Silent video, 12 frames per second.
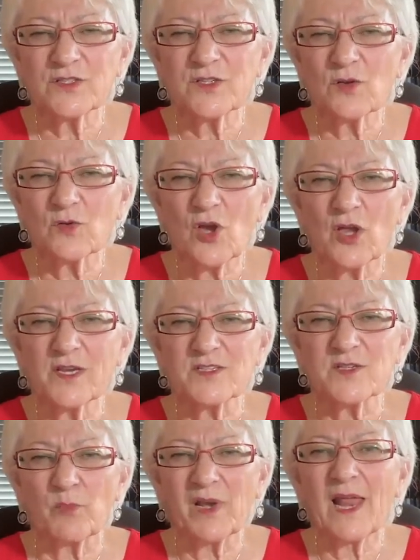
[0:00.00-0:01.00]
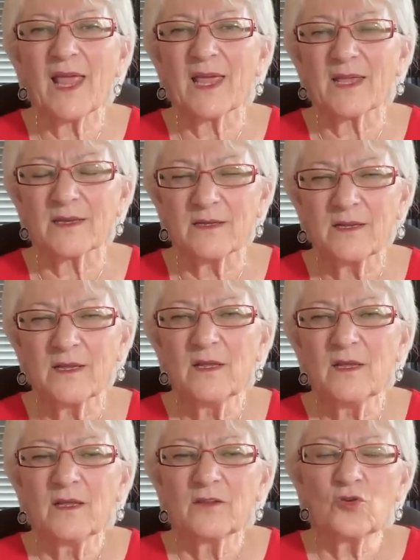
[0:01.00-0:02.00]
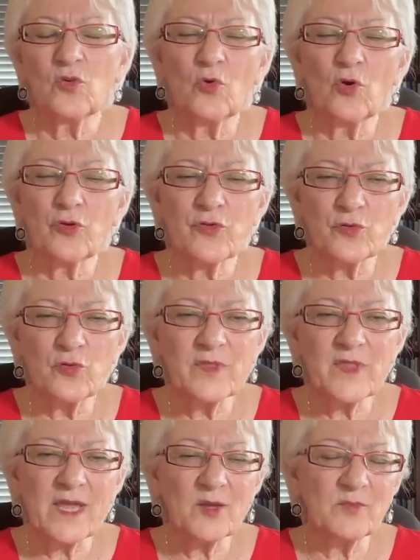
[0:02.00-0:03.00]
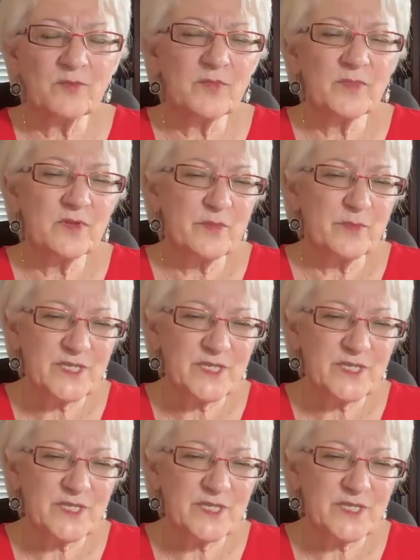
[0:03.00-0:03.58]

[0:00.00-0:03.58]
So God has a plan to work through them. The